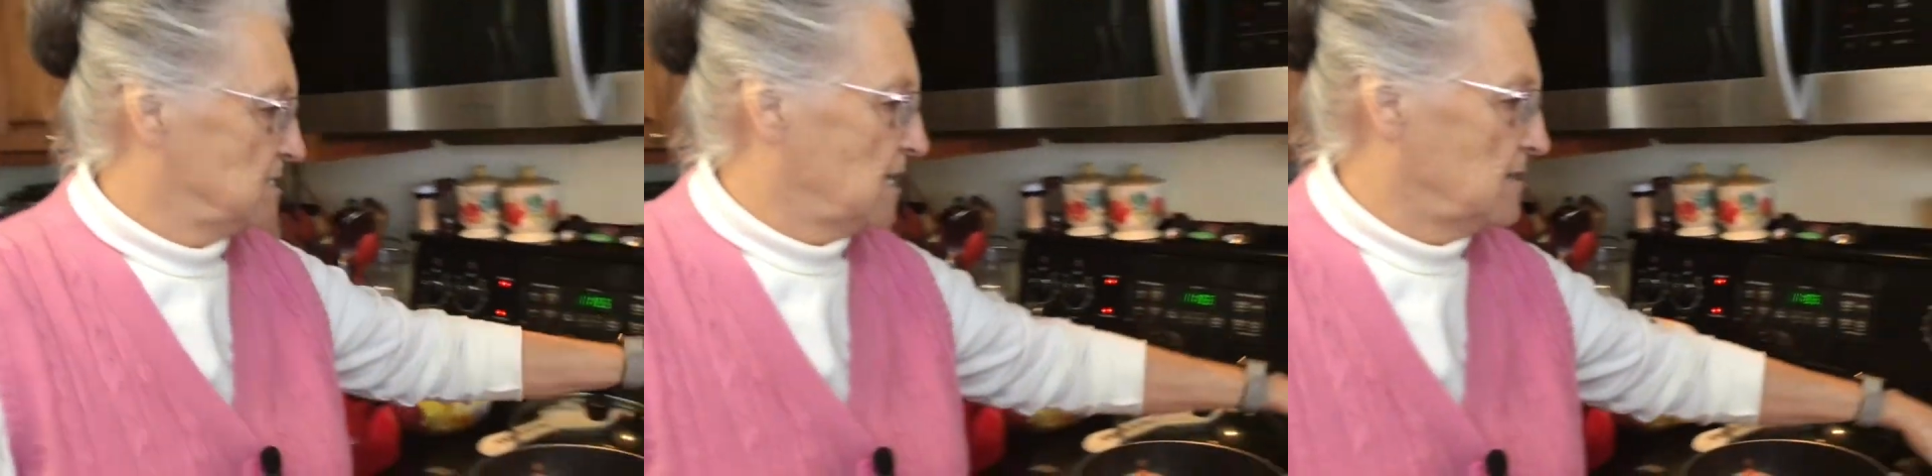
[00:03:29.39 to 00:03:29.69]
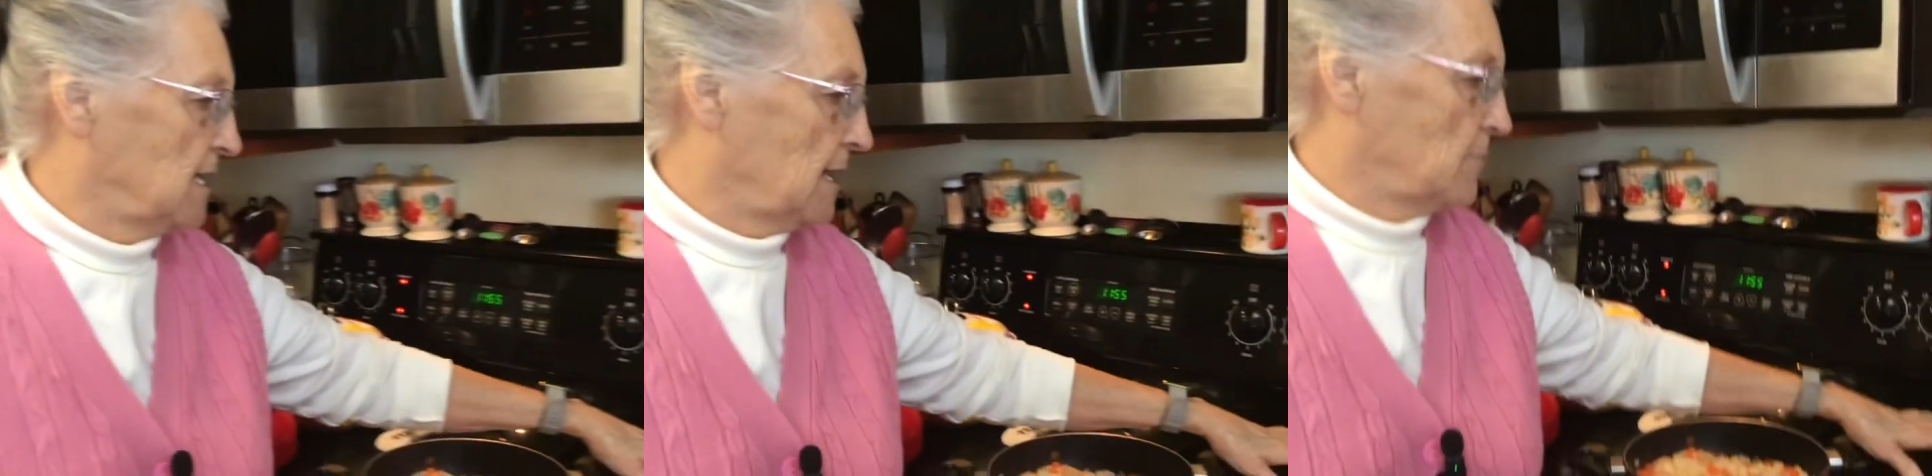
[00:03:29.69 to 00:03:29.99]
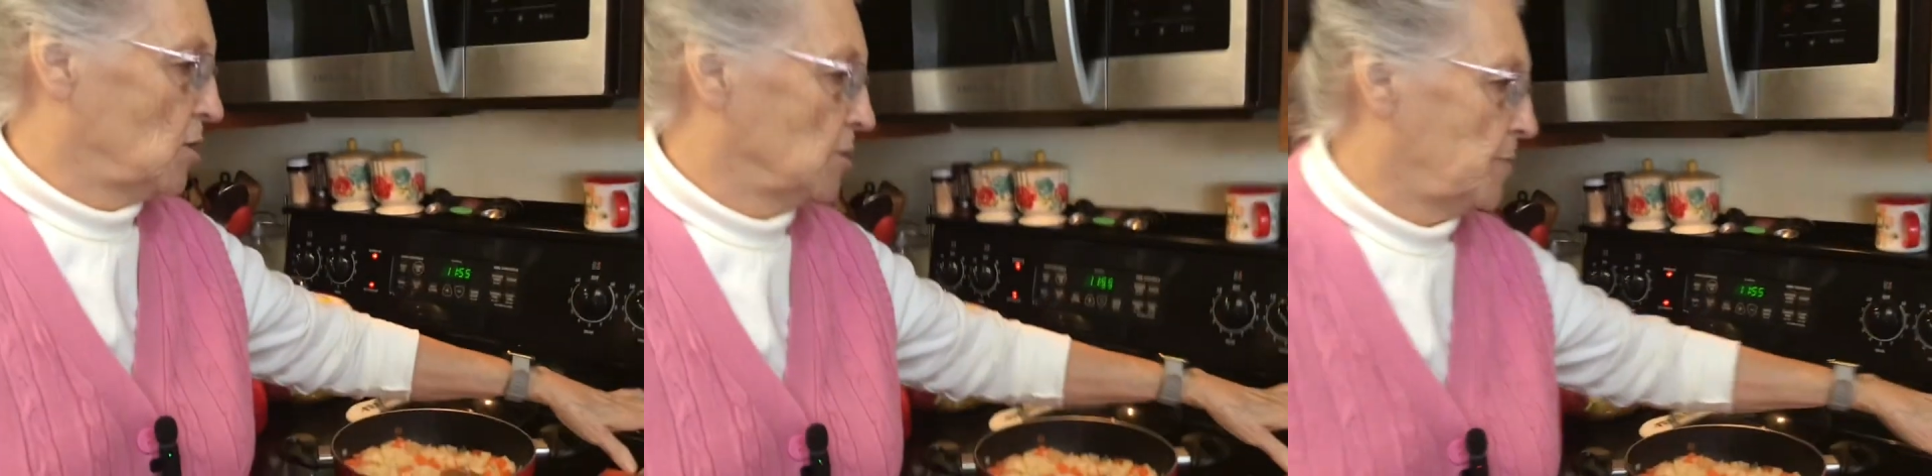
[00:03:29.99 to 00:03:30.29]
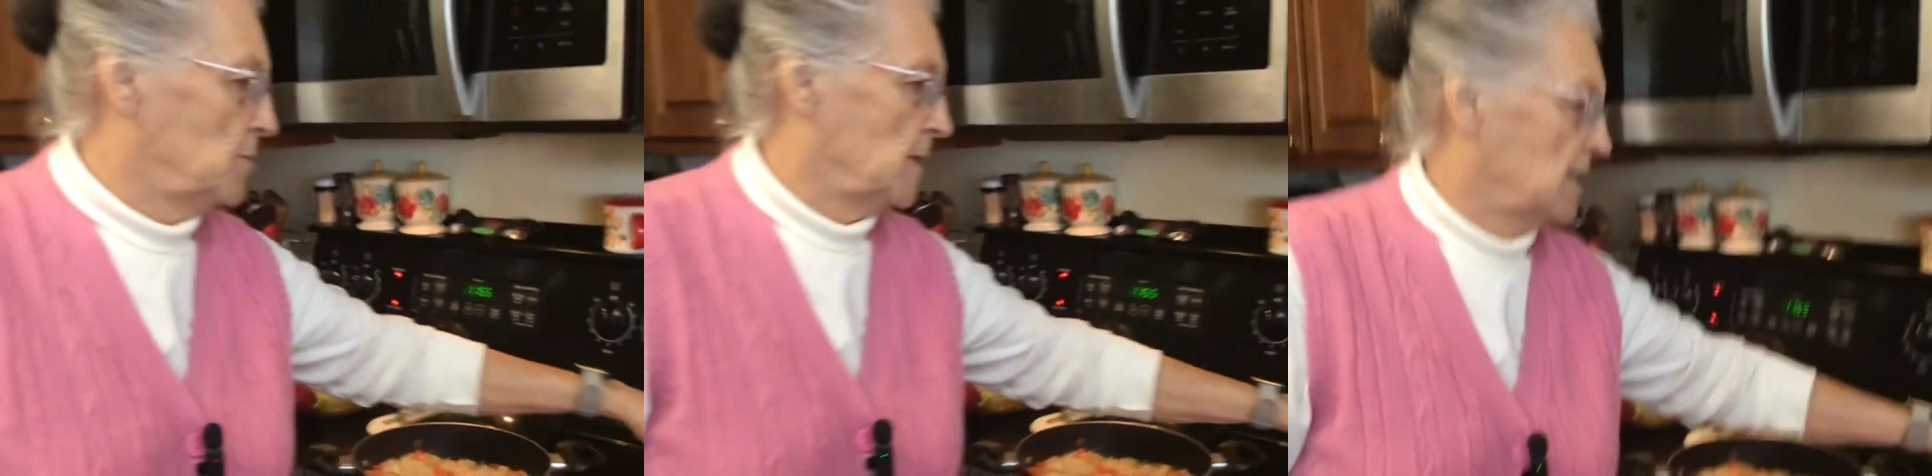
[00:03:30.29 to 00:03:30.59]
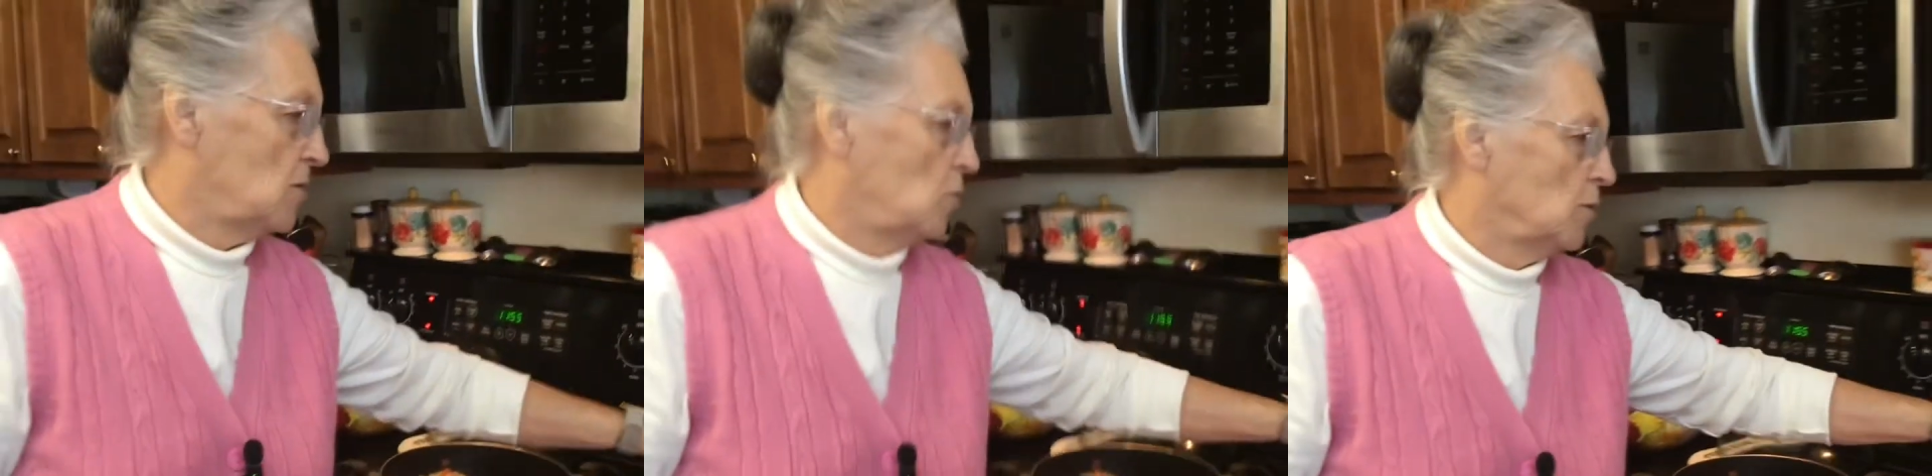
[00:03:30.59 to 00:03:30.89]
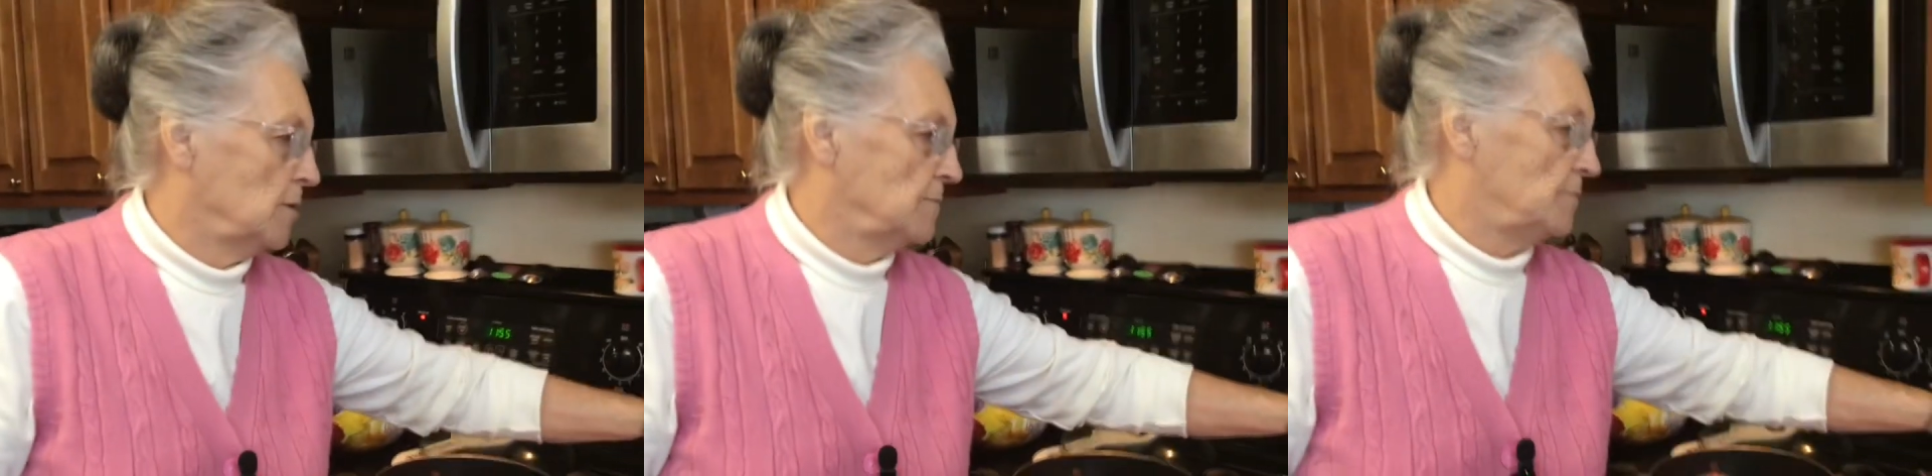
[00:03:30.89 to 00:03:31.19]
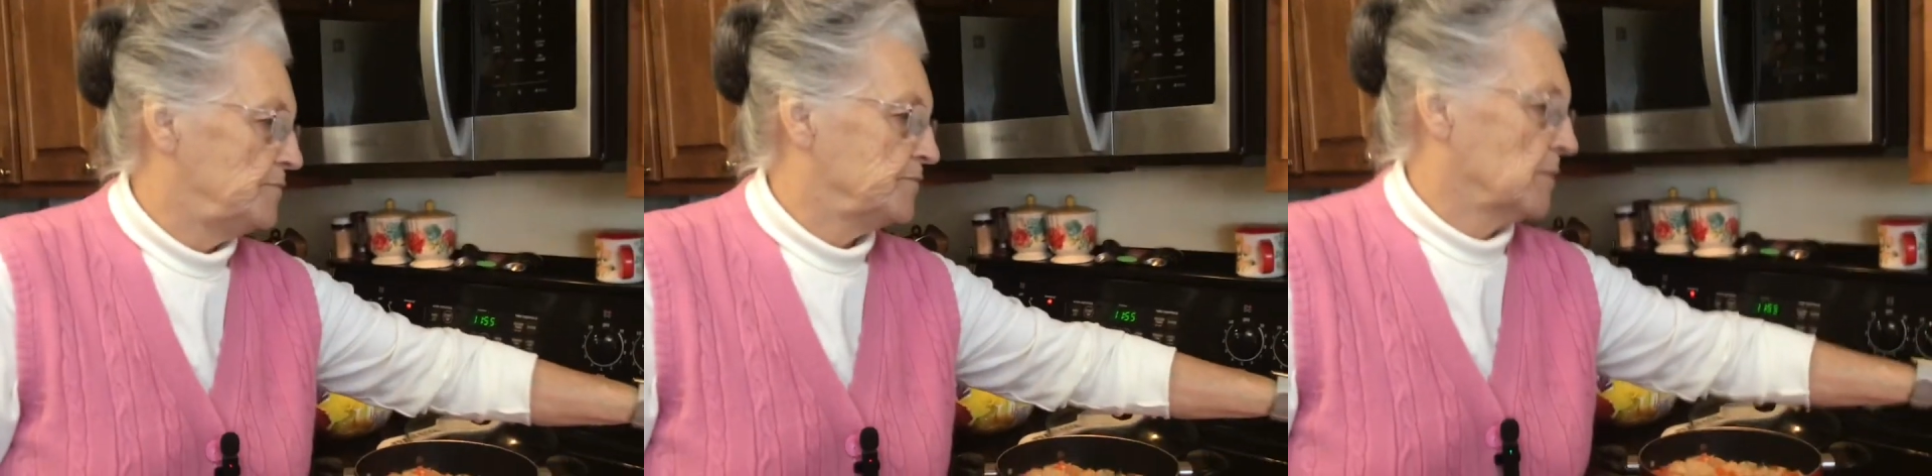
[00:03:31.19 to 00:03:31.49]
And then I'm going to put my corn,
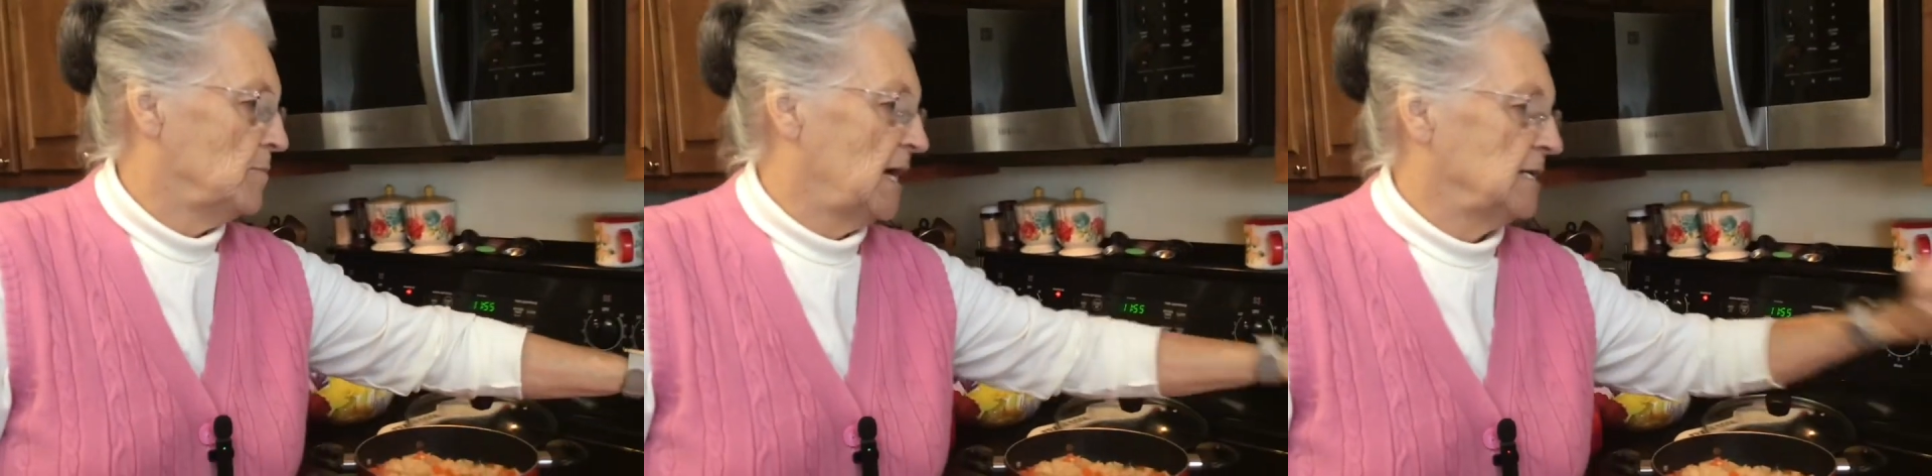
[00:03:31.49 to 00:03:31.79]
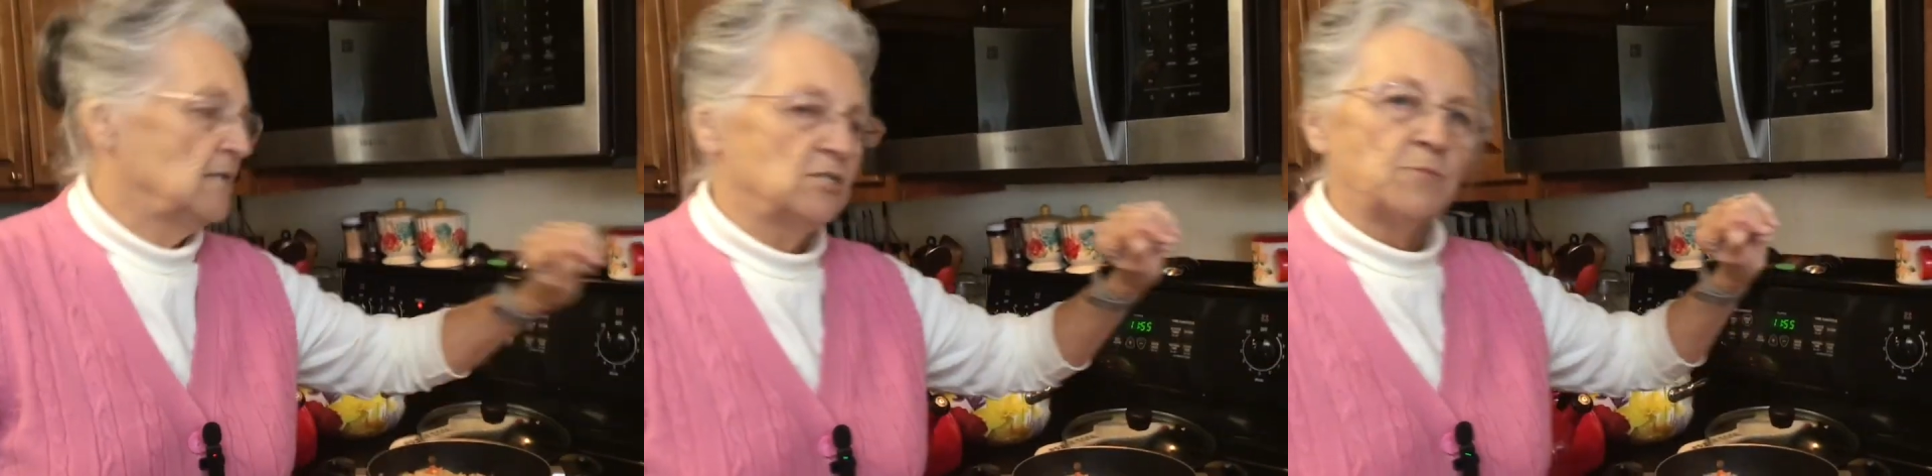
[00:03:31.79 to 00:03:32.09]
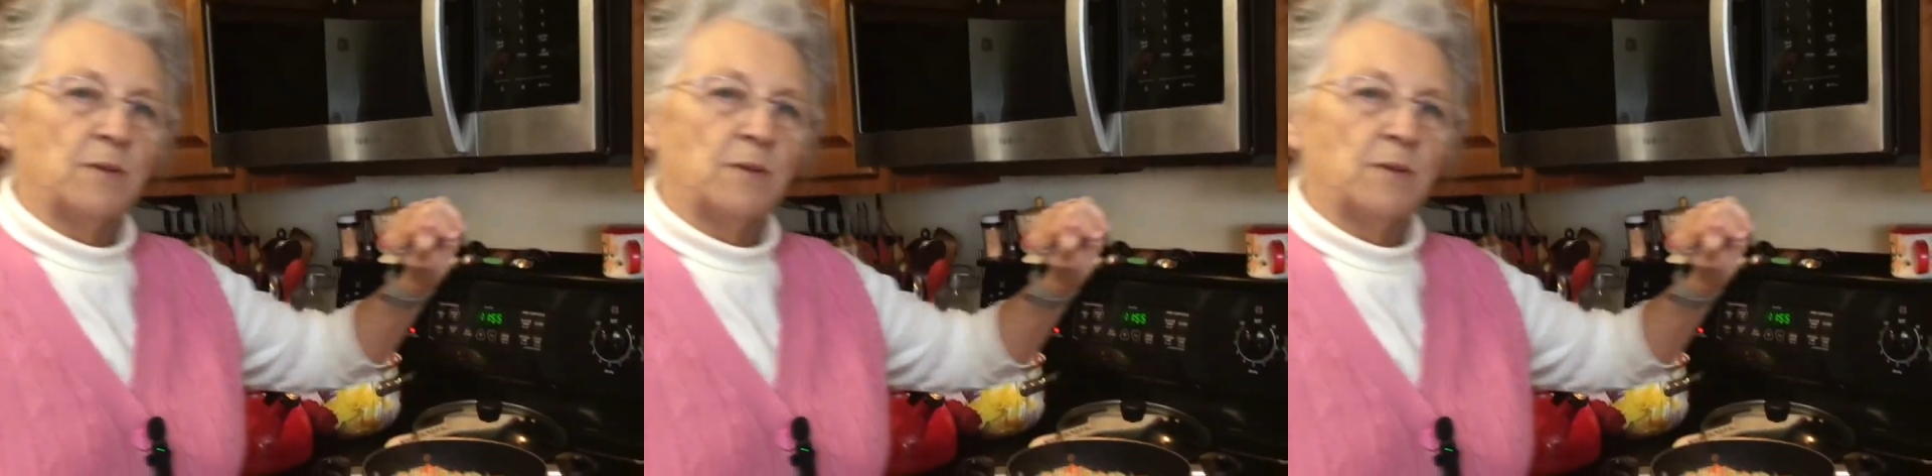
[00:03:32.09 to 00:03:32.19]
my English